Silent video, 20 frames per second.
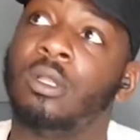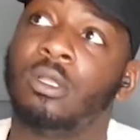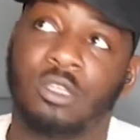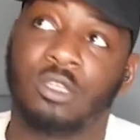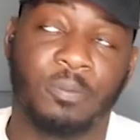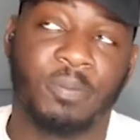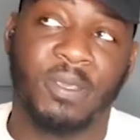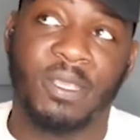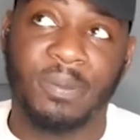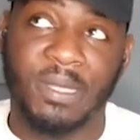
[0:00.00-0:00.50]

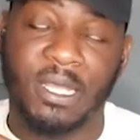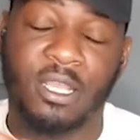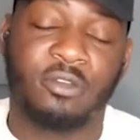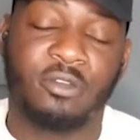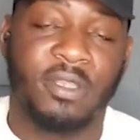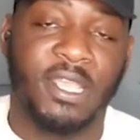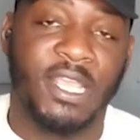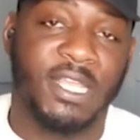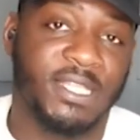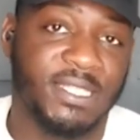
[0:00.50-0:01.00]
the people that
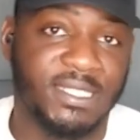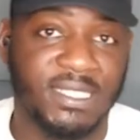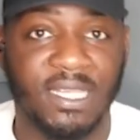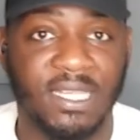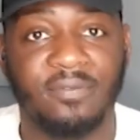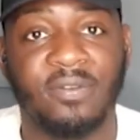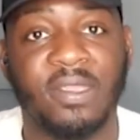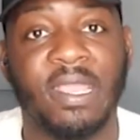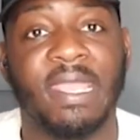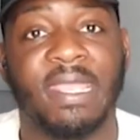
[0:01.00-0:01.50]
created the
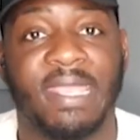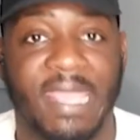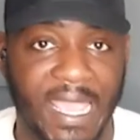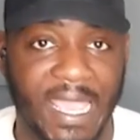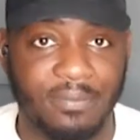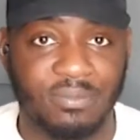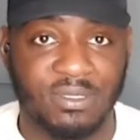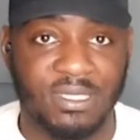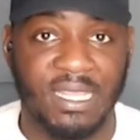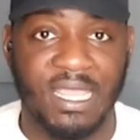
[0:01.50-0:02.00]
TVA,
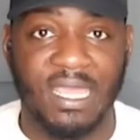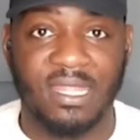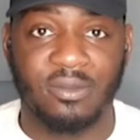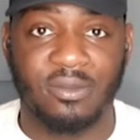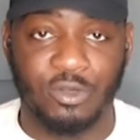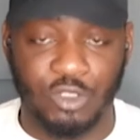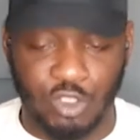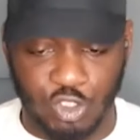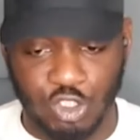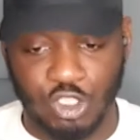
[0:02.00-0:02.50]
came together
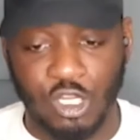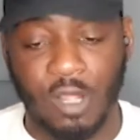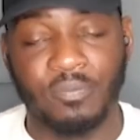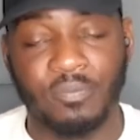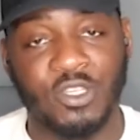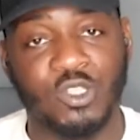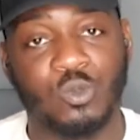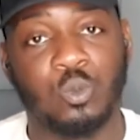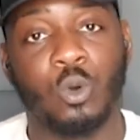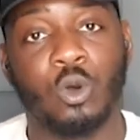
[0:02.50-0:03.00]
and to stop
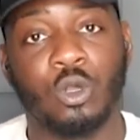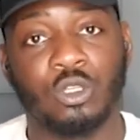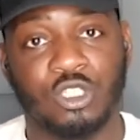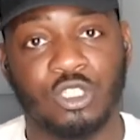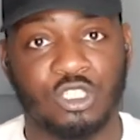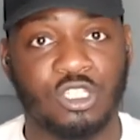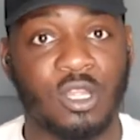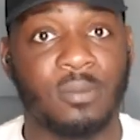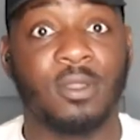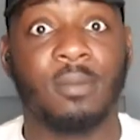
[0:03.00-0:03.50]
this war, to
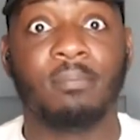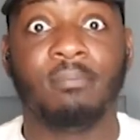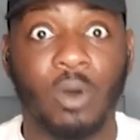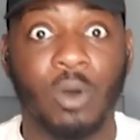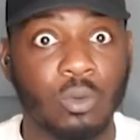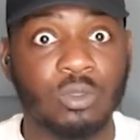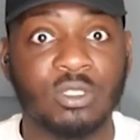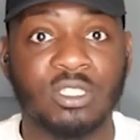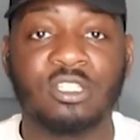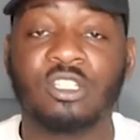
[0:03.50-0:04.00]
stop
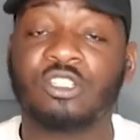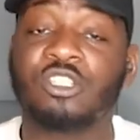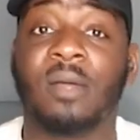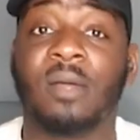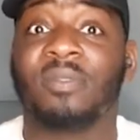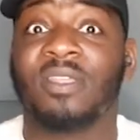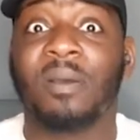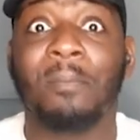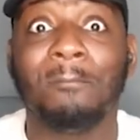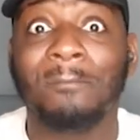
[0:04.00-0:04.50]

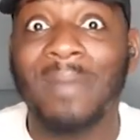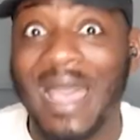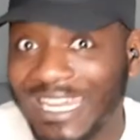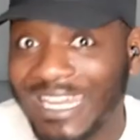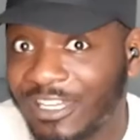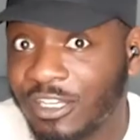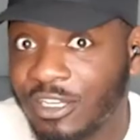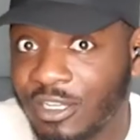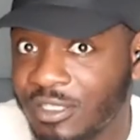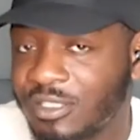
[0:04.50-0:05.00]
the
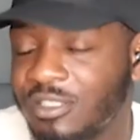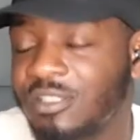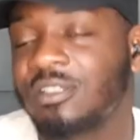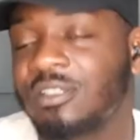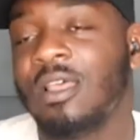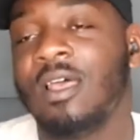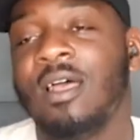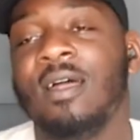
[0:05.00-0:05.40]
madness